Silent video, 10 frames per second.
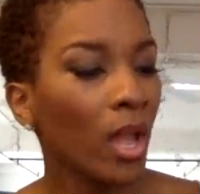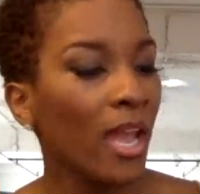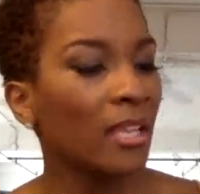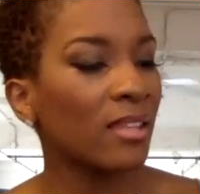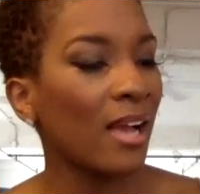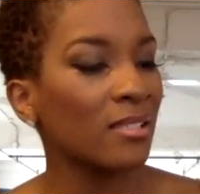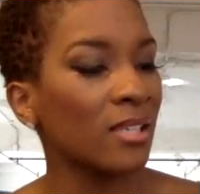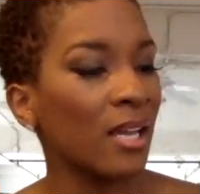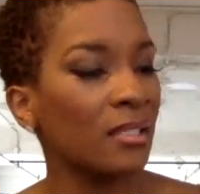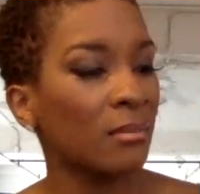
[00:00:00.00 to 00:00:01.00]

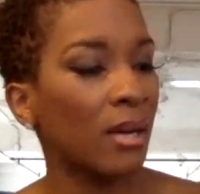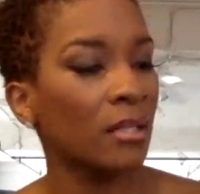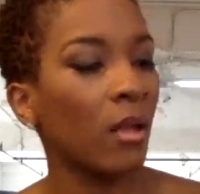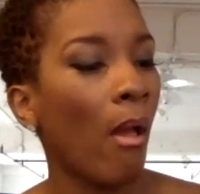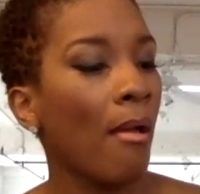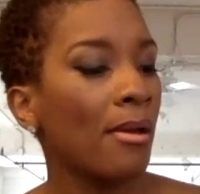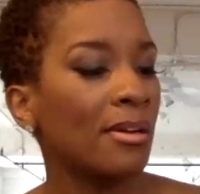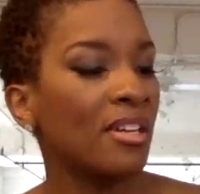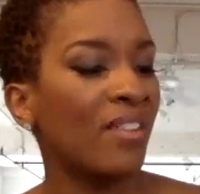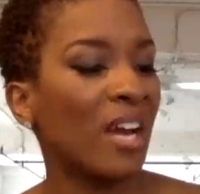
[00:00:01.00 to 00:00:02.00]
$8,000 a month
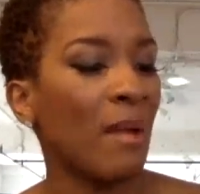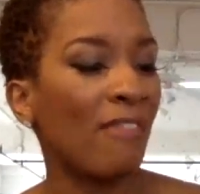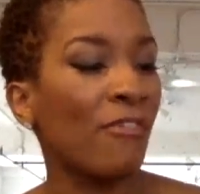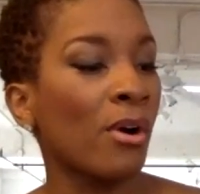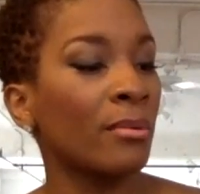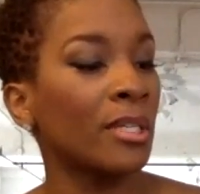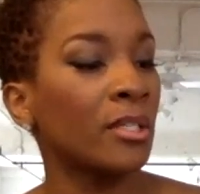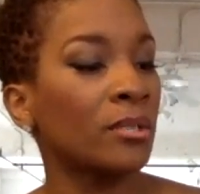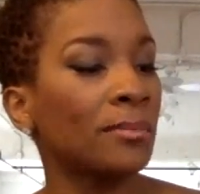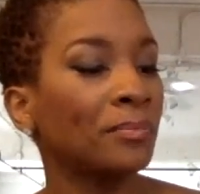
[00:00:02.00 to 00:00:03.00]
divided by 4
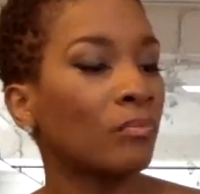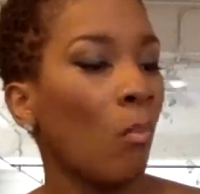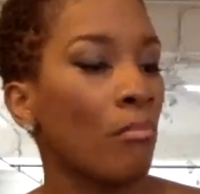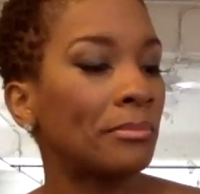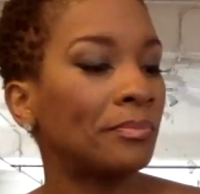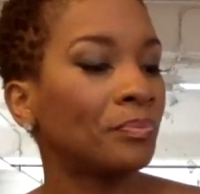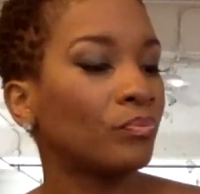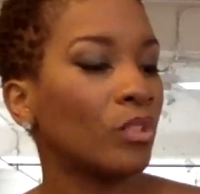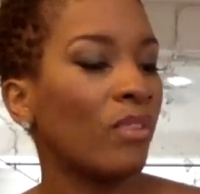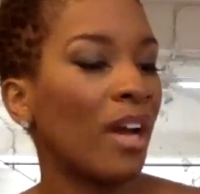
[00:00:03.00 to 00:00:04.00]
weeks,
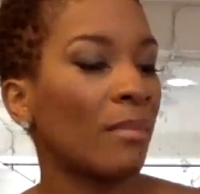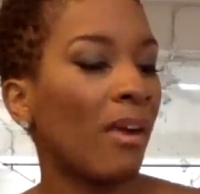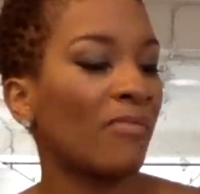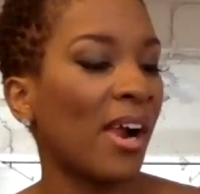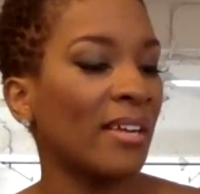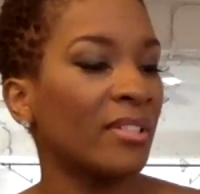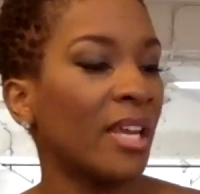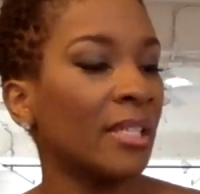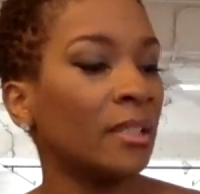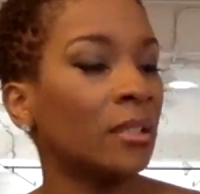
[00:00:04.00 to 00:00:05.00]
divided by 5
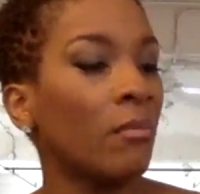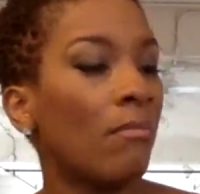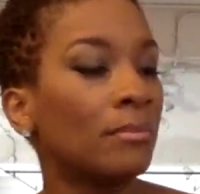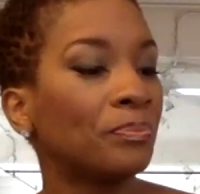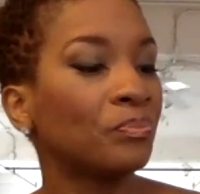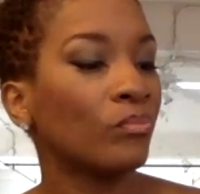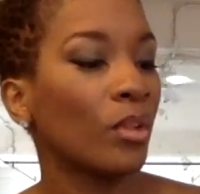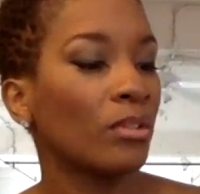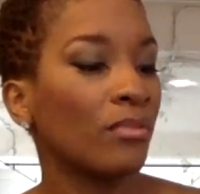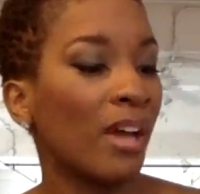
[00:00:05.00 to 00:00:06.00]
days,
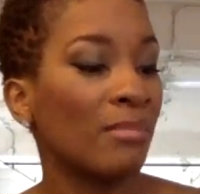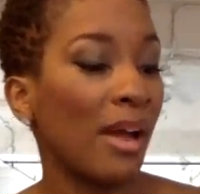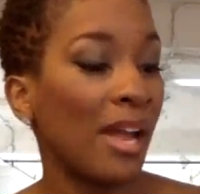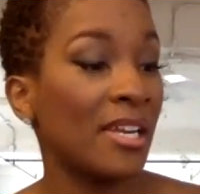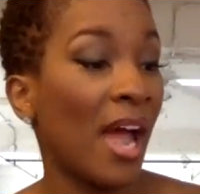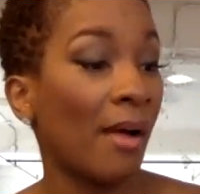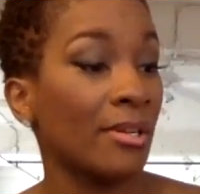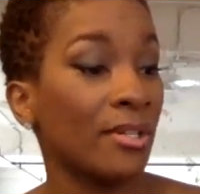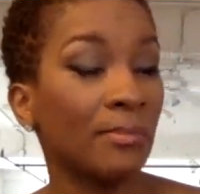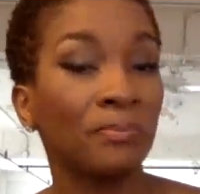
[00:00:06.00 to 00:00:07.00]
divided by 8
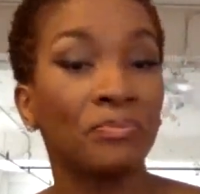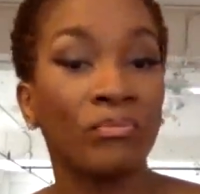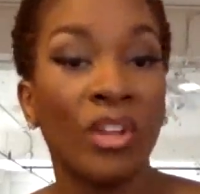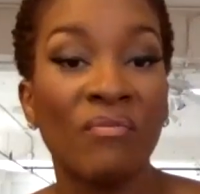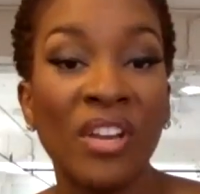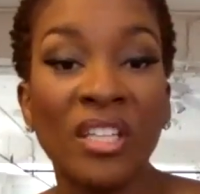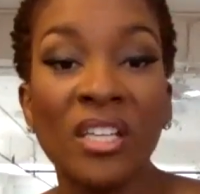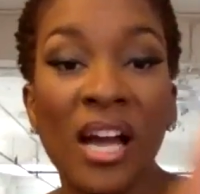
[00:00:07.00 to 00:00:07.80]
hours. $50